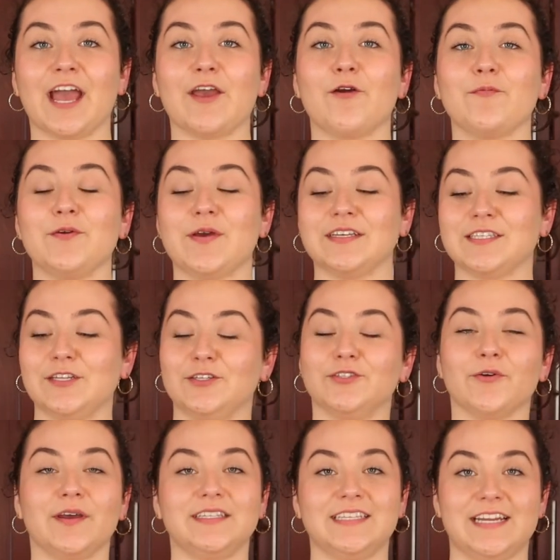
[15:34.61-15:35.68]
I hope you guys
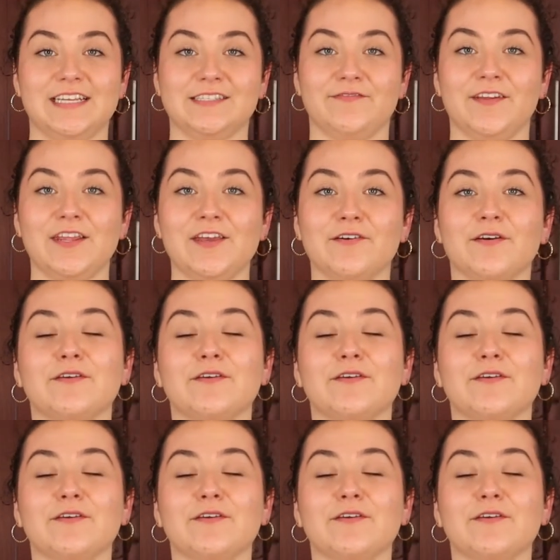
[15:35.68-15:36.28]
enjoyed today's video.